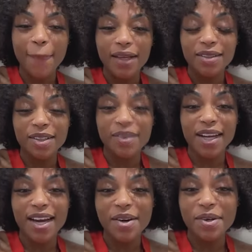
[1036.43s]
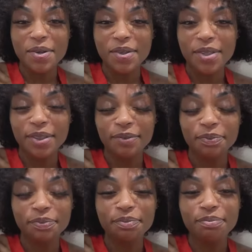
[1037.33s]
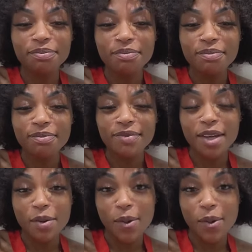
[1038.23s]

Soft money, so thank you very much. It's going to come over.